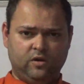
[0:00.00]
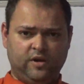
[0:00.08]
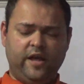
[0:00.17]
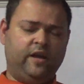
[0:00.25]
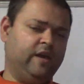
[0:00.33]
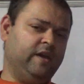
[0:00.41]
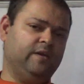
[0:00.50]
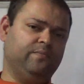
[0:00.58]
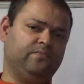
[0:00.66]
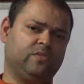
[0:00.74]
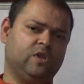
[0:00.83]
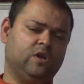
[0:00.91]

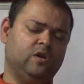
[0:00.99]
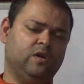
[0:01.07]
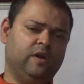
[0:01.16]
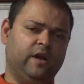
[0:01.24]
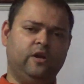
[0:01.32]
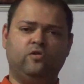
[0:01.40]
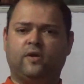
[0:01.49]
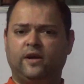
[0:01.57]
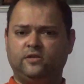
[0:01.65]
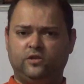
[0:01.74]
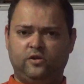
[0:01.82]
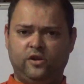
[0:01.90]
taking into
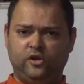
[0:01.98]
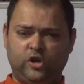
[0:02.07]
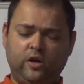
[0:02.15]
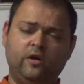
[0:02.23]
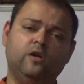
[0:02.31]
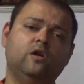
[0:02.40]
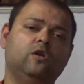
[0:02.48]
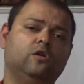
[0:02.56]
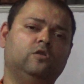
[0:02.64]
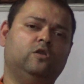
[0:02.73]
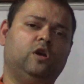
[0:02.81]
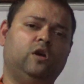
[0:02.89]
consideration
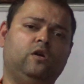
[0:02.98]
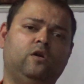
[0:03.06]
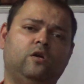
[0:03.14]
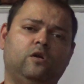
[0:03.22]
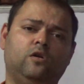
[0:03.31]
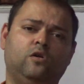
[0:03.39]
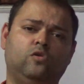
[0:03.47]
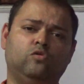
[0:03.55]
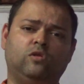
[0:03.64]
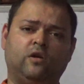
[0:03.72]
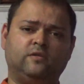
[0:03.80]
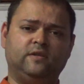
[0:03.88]
the
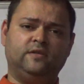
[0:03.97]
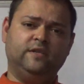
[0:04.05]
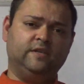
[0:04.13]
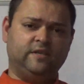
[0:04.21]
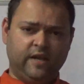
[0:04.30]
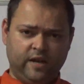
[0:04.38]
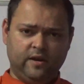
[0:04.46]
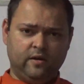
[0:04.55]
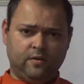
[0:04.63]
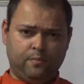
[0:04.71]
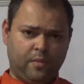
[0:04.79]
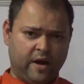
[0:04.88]
2016
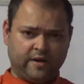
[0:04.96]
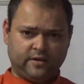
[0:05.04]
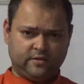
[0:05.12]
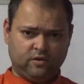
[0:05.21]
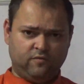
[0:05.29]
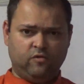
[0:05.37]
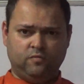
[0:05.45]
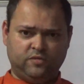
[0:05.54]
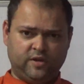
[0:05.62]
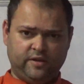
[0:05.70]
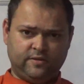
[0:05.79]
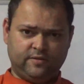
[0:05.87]
marks of home
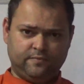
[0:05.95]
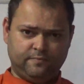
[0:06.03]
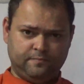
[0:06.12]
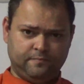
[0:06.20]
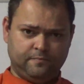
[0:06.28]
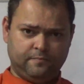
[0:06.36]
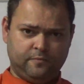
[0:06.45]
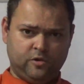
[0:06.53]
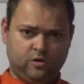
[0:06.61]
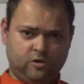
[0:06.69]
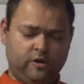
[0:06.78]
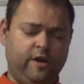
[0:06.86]
science.
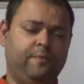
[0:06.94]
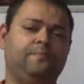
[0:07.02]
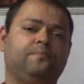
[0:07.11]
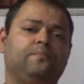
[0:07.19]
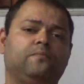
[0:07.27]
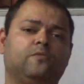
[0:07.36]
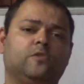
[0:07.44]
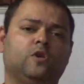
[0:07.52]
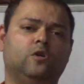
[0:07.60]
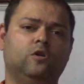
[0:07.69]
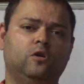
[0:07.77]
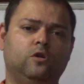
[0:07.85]
Okay,
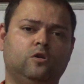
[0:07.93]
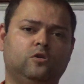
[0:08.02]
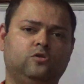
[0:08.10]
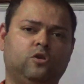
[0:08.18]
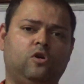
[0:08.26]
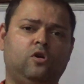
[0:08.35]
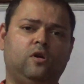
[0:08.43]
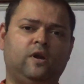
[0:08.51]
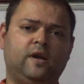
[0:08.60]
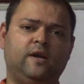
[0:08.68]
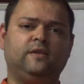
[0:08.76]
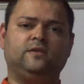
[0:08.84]
so
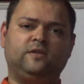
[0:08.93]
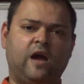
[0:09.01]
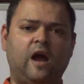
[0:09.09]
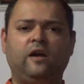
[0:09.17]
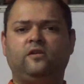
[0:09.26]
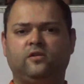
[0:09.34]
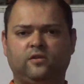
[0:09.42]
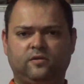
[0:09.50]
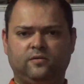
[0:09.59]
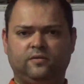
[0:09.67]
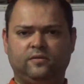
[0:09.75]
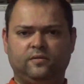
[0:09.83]
let us start
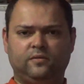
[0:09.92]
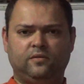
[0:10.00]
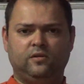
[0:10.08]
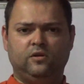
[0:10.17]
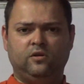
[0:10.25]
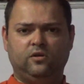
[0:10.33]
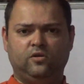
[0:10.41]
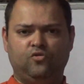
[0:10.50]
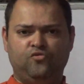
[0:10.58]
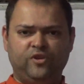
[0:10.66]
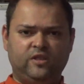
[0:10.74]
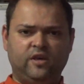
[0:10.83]

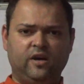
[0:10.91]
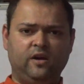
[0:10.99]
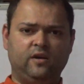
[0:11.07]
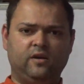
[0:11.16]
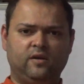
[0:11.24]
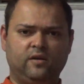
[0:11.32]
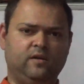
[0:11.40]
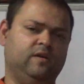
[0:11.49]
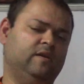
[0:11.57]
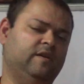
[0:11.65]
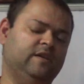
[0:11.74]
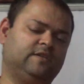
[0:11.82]
with the
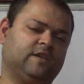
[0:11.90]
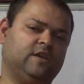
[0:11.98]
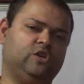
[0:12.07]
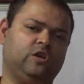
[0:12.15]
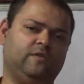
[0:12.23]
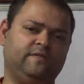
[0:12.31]
discussion of